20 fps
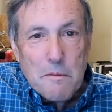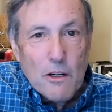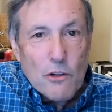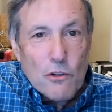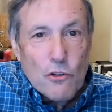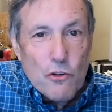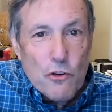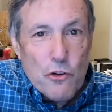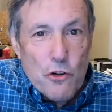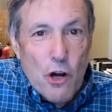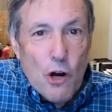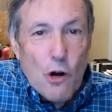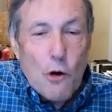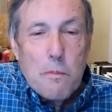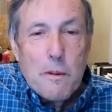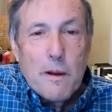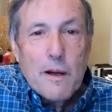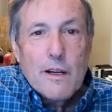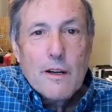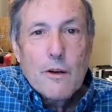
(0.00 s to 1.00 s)
because
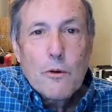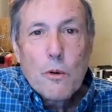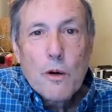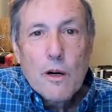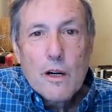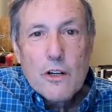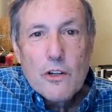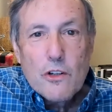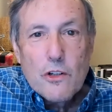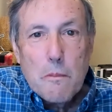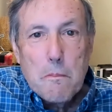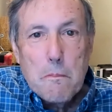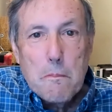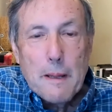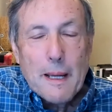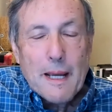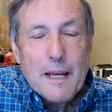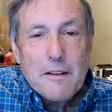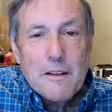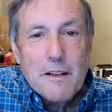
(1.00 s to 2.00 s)
nobody wanted to
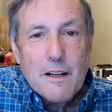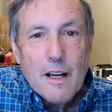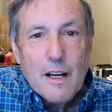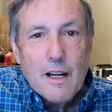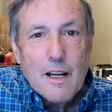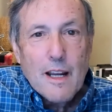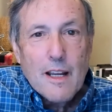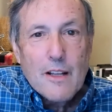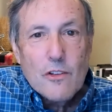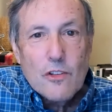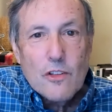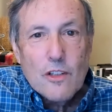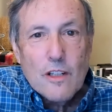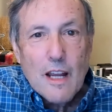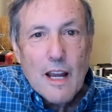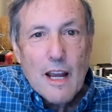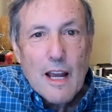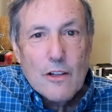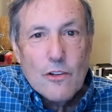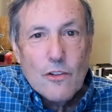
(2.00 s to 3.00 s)
bet against
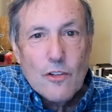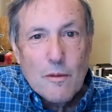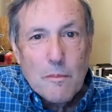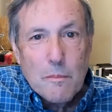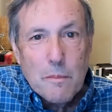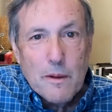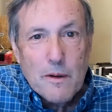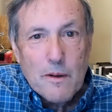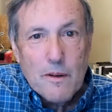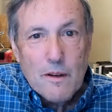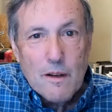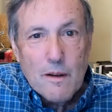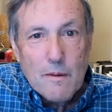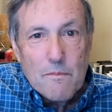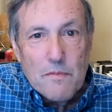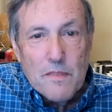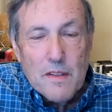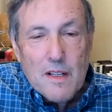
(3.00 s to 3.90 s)
Katzenberg.